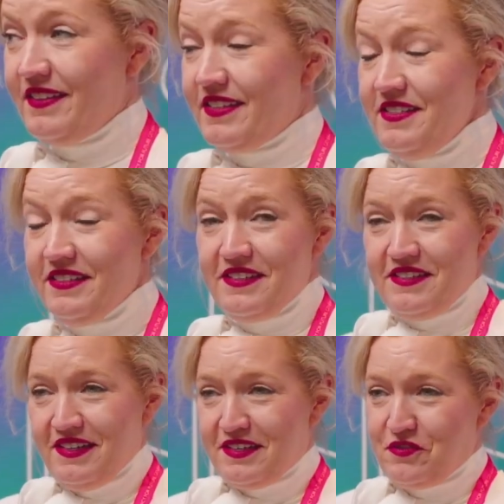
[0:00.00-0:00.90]
Since I
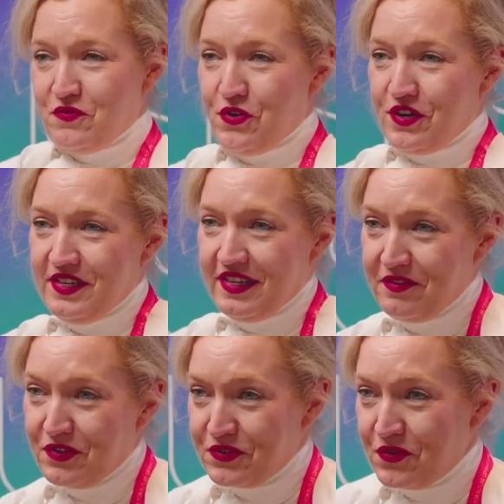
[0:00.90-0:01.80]
started working,
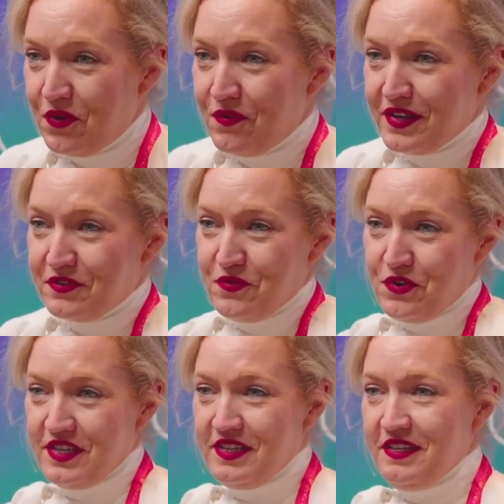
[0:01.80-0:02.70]
I was always
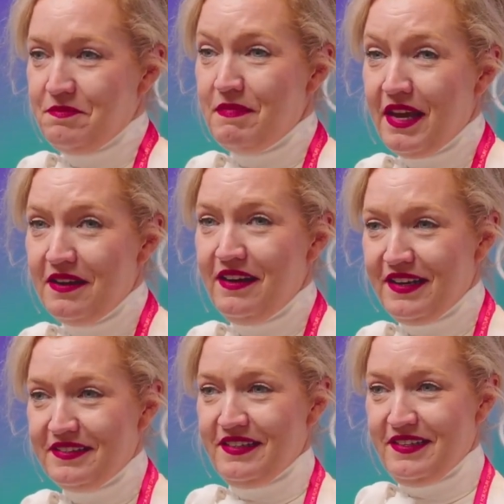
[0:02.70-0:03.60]
working in
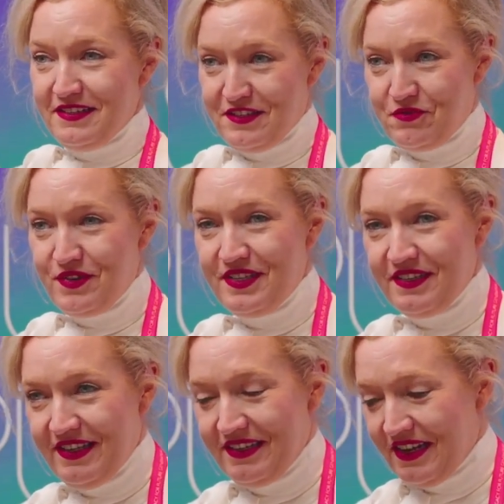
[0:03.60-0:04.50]
men-led
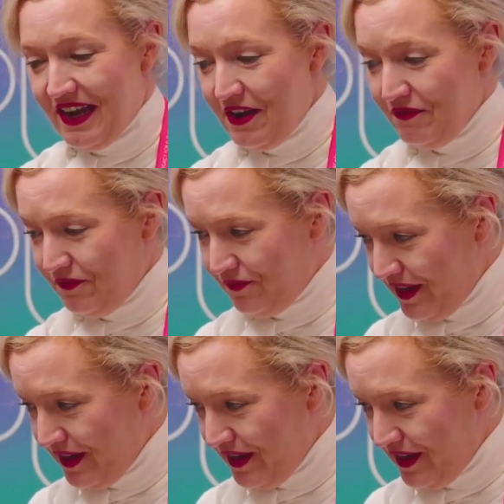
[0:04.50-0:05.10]
industries and I